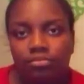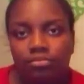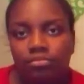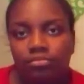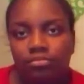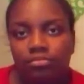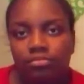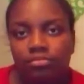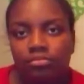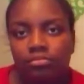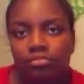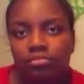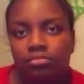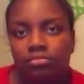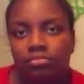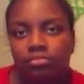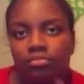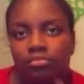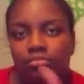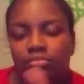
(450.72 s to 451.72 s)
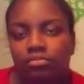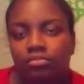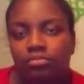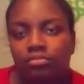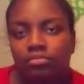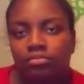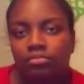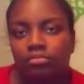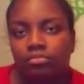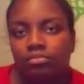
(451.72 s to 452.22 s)

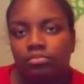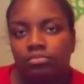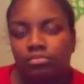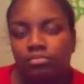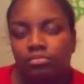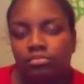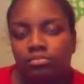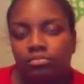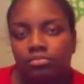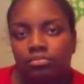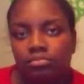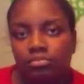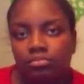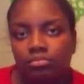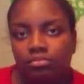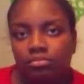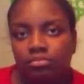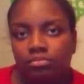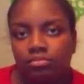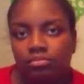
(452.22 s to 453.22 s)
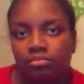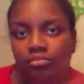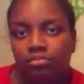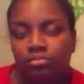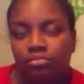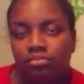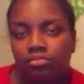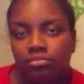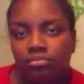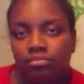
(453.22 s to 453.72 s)

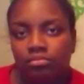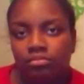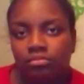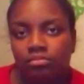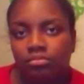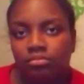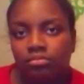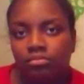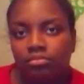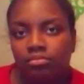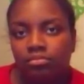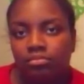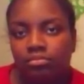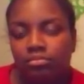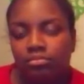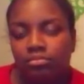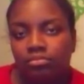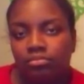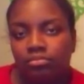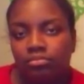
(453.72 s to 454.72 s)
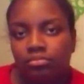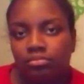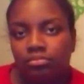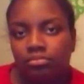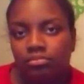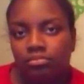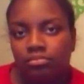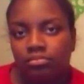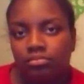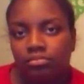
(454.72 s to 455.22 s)

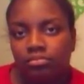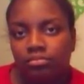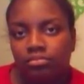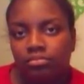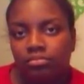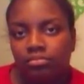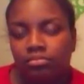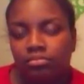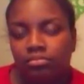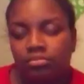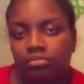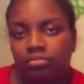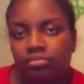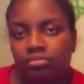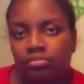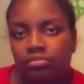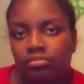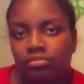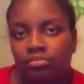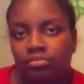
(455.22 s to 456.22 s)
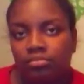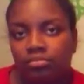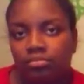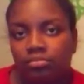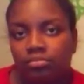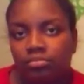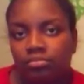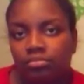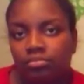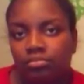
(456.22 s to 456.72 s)

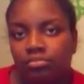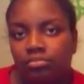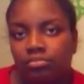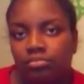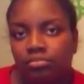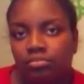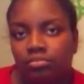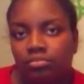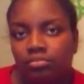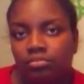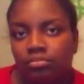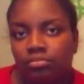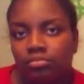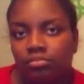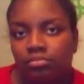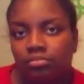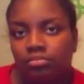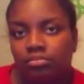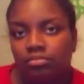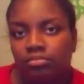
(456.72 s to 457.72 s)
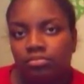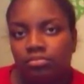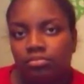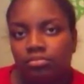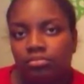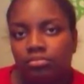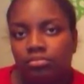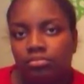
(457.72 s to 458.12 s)
This person isn't speaking.